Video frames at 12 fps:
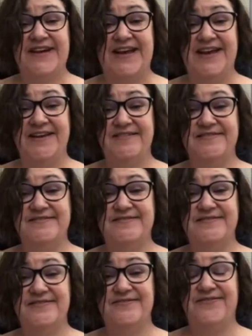eight
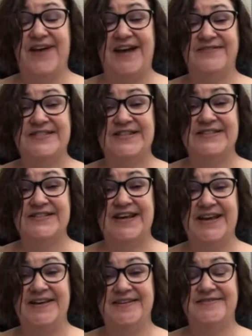five six
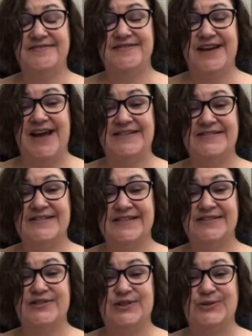eight nine
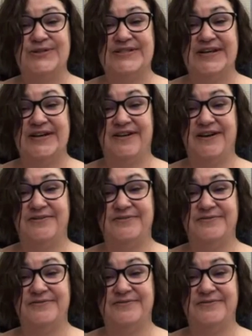six two zero.